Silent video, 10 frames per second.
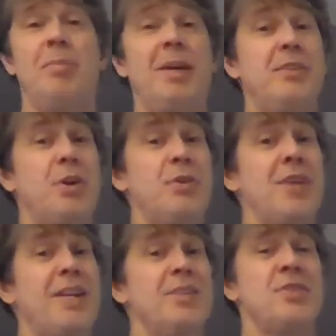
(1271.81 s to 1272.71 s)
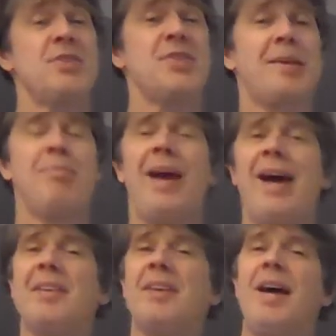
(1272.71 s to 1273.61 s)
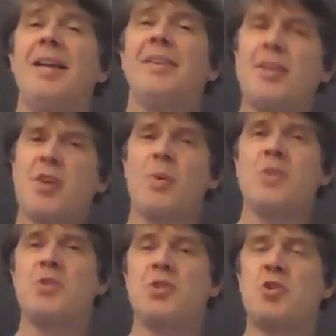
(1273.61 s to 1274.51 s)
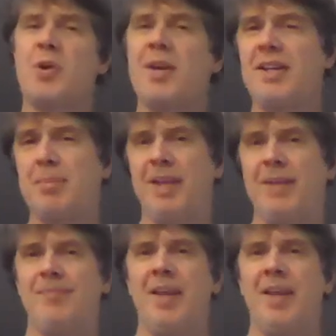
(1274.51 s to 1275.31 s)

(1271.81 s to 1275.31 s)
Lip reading: But it turns out it's the same path. That's always intrigued me.